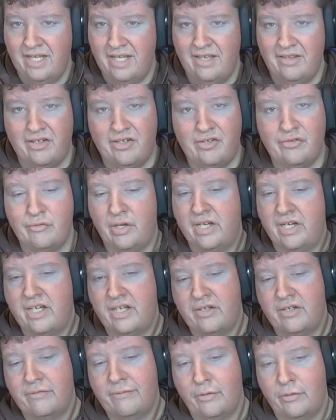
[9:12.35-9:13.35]
These
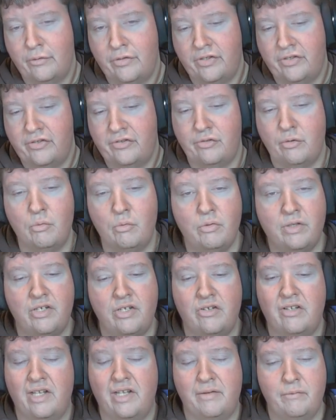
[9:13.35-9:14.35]
rankings focus solely
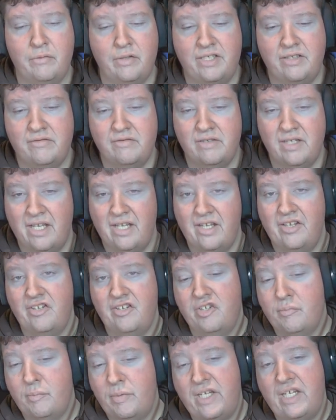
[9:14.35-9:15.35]
on leveling,
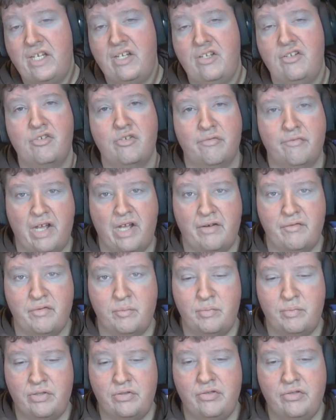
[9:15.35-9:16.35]
speed,
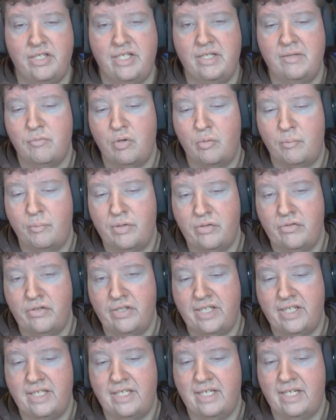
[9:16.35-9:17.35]
survivability,
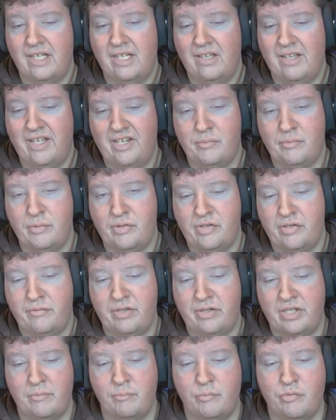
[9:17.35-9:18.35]
mobility,
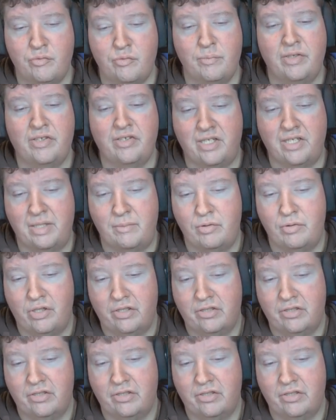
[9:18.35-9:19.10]
class-specific improvements in Epoch.